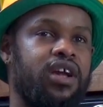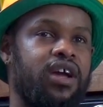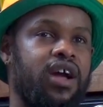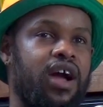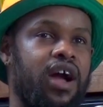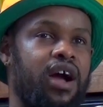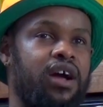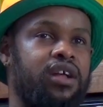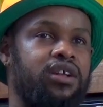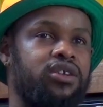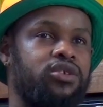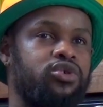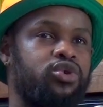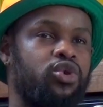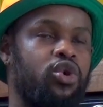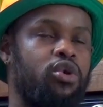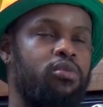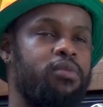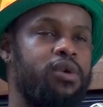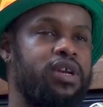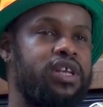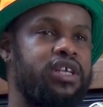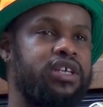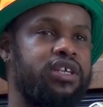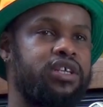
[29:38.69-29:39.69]

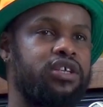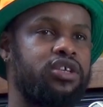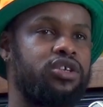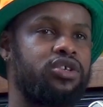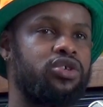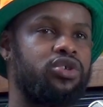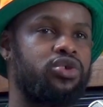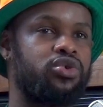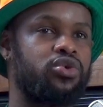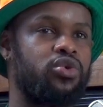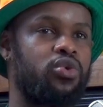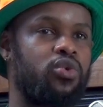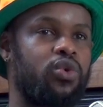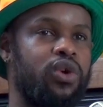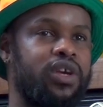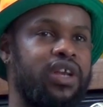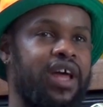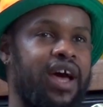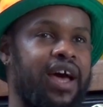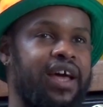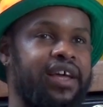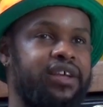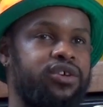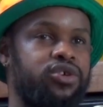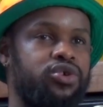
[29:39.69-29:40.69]
normally do what
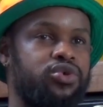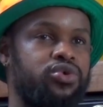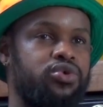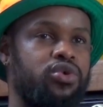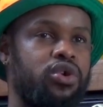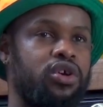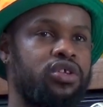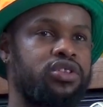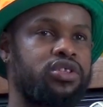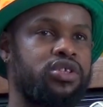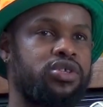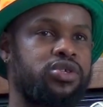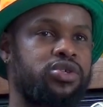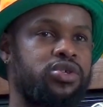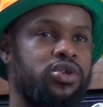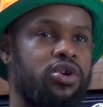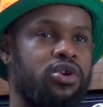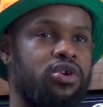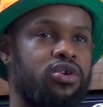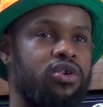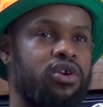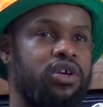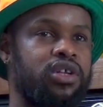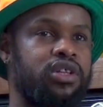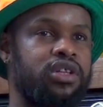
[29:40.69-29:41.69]
I do on the
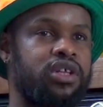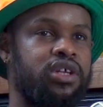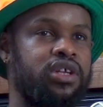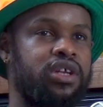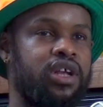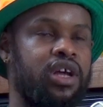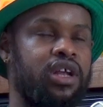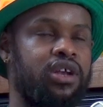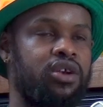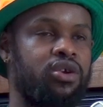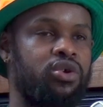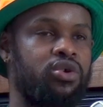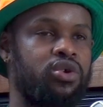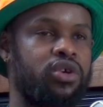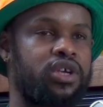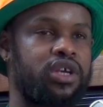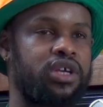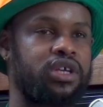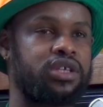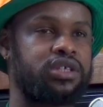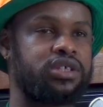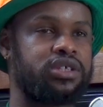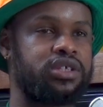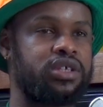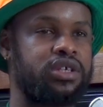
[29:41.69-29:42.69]
song, and then I'll look
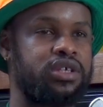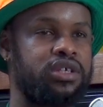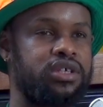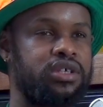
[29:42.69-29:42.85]
at